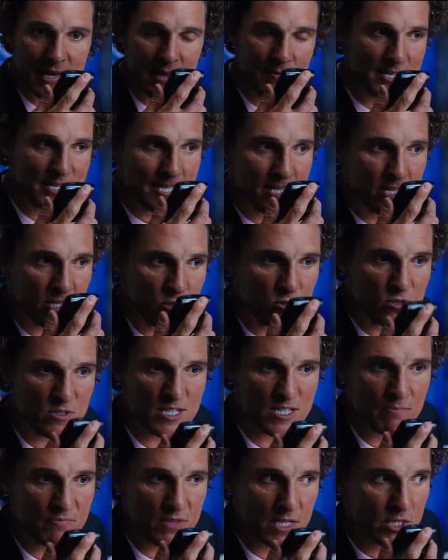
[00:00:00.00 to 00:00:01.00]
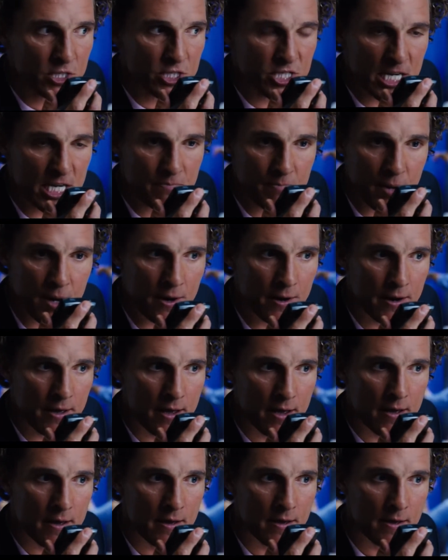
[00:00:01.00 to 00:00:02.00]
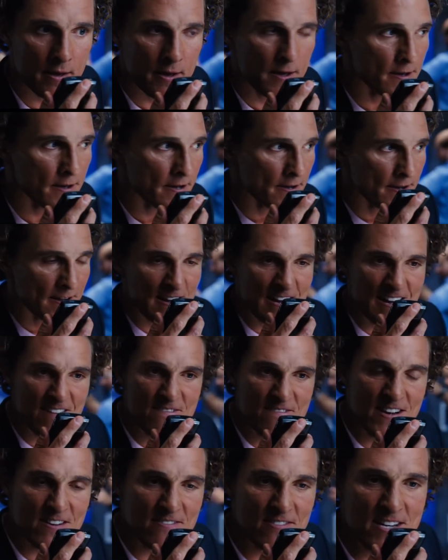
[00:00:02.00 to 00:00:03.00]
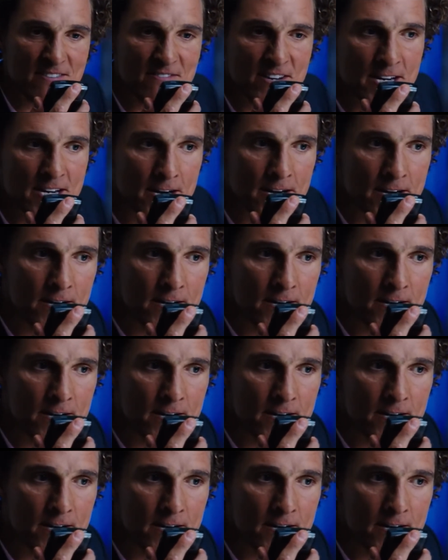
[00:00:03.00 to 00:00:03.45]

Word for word: And let me tell you something, shitbird. I've never even